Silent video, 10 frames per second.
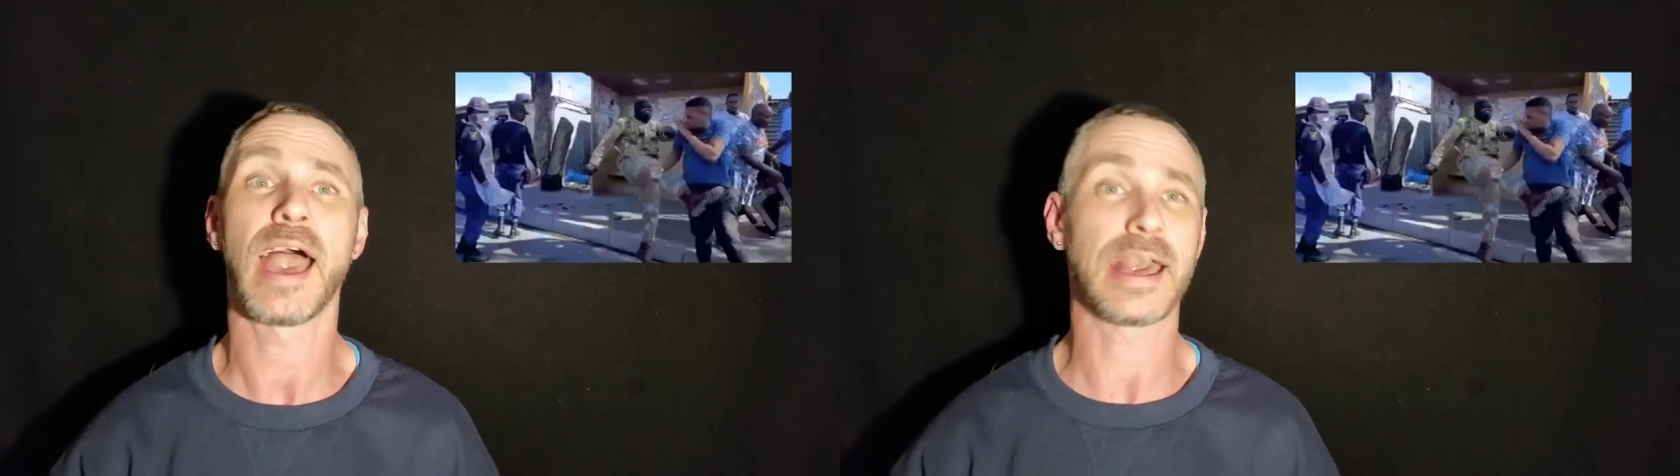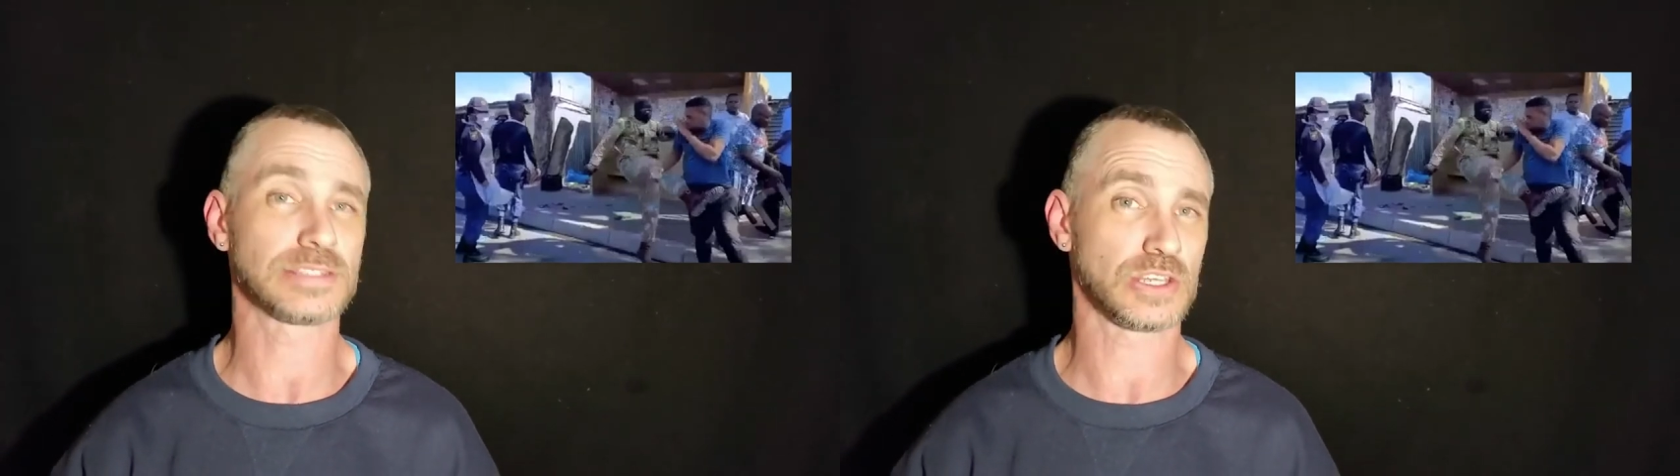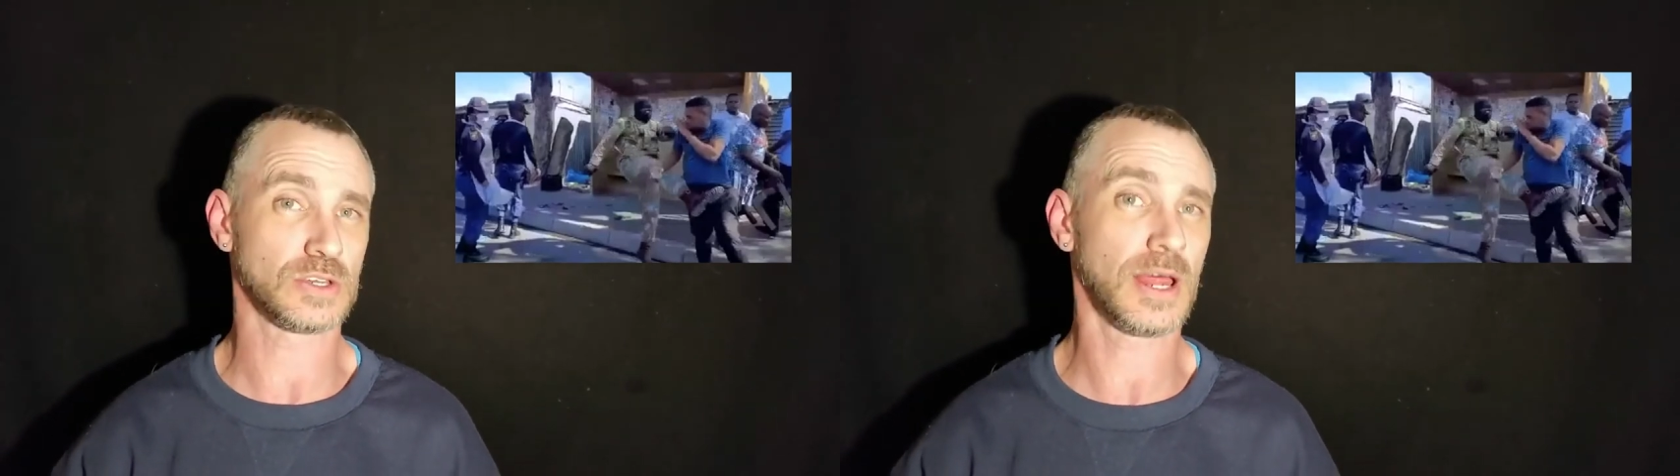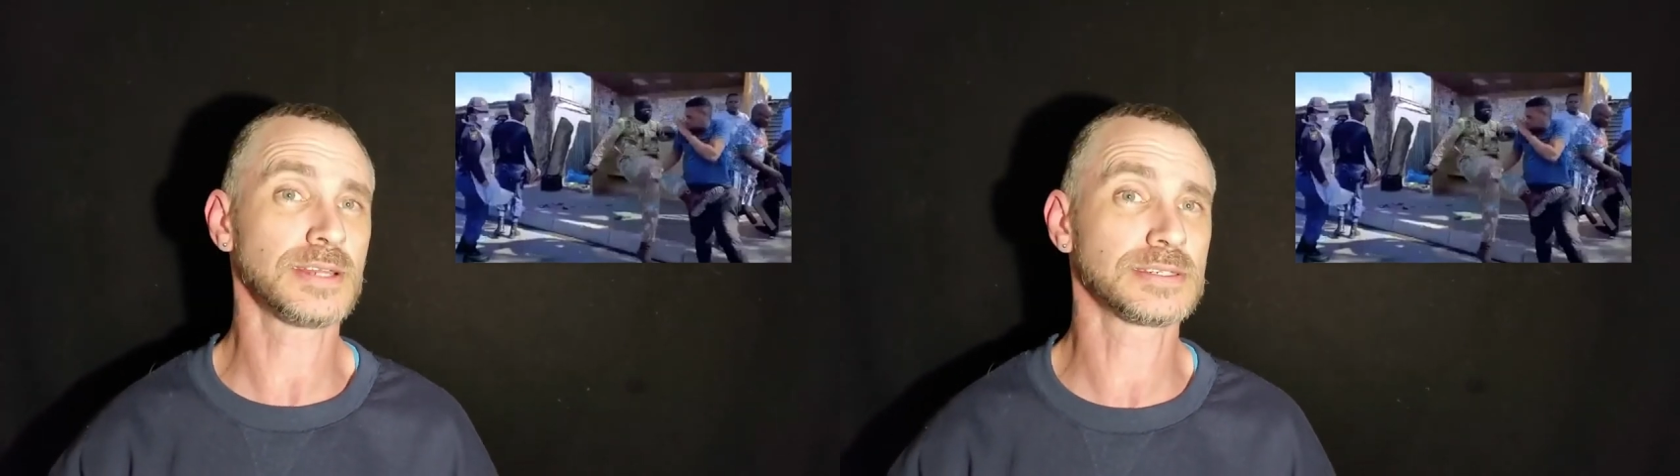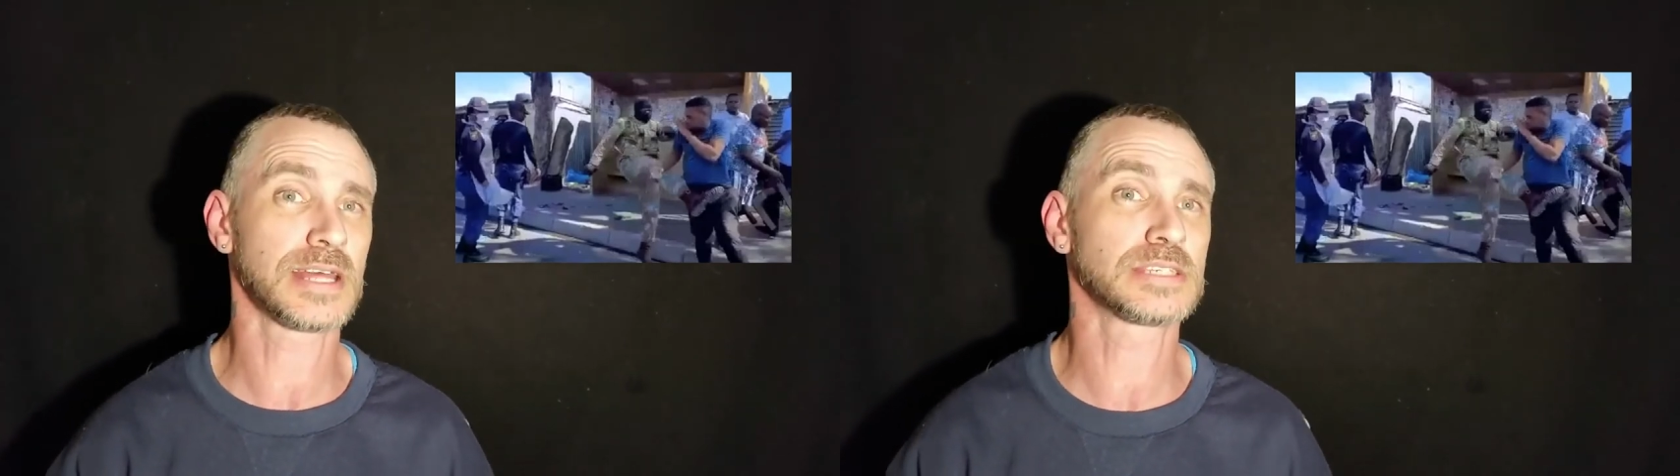as the
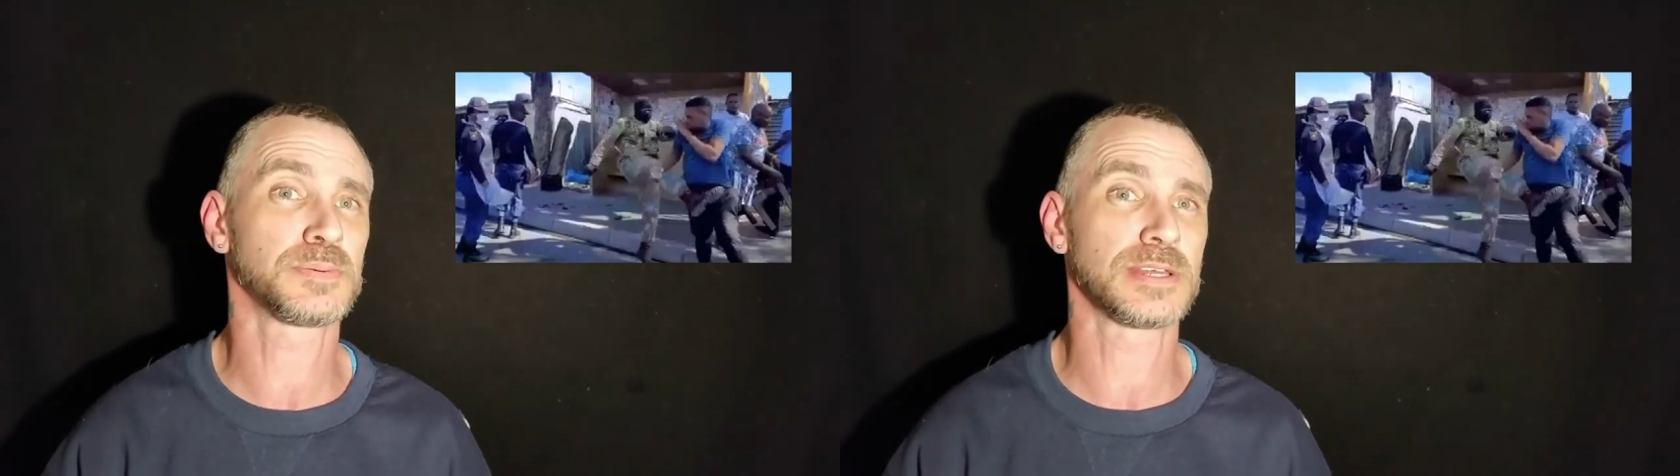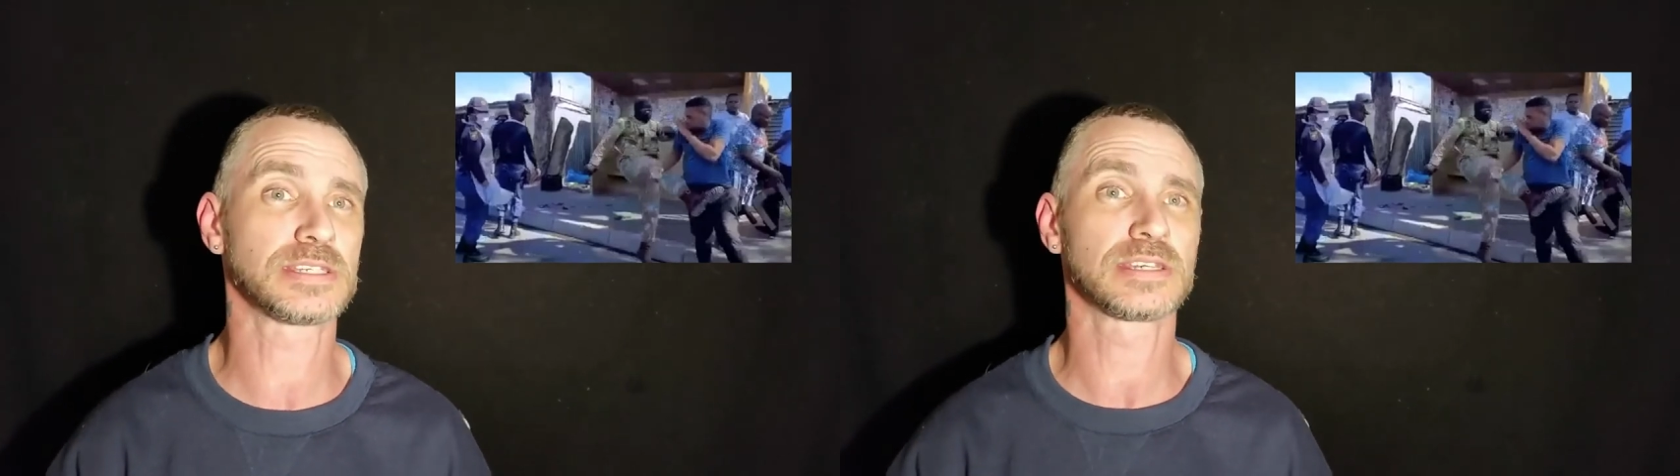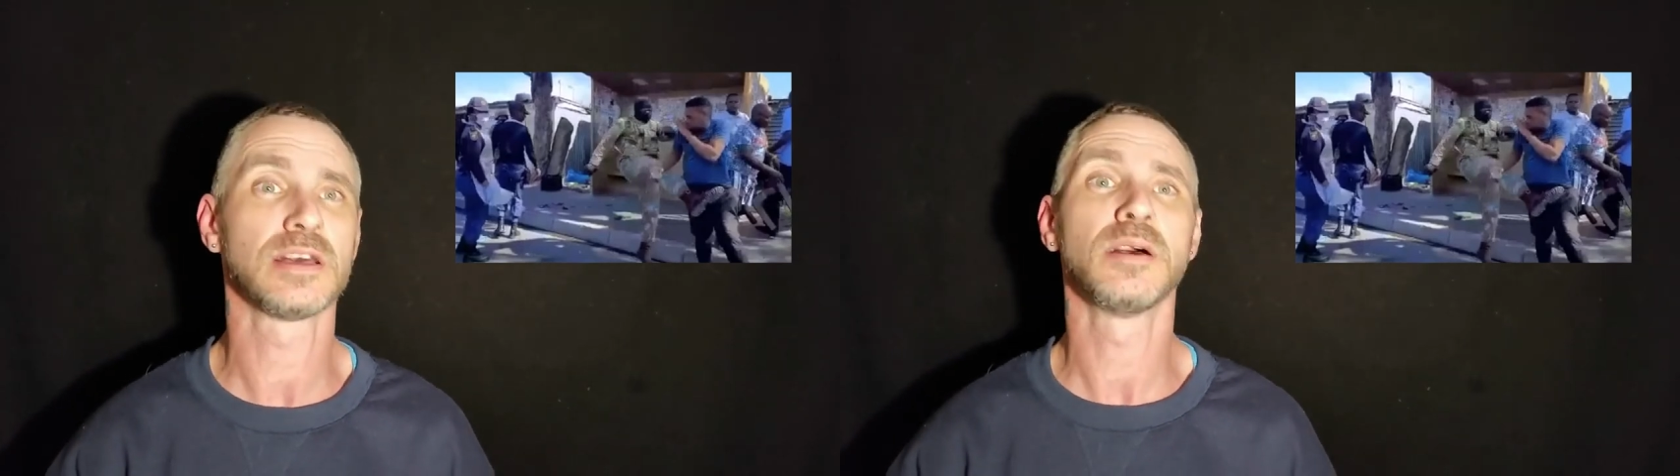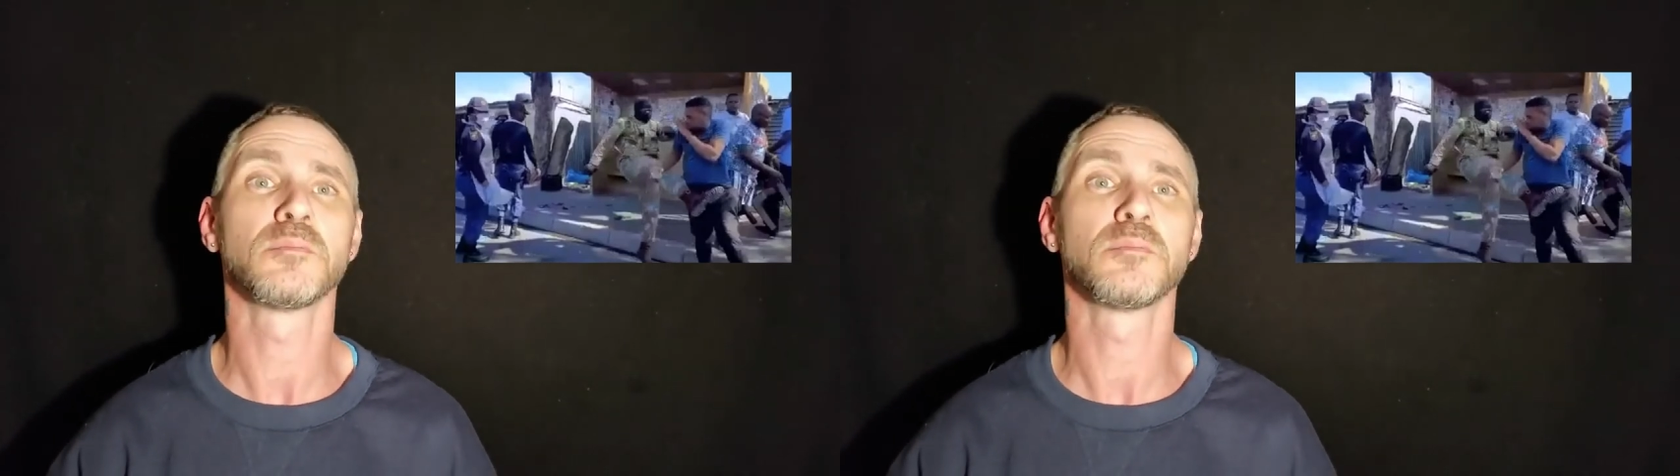United States police